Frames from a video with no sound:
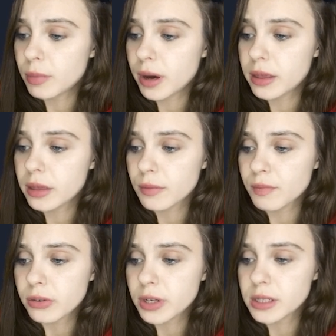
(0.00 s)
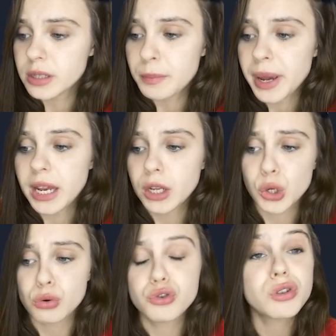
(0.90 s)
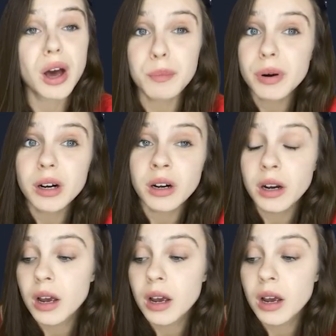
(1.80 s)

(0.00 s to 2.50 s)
but there is the main huge number.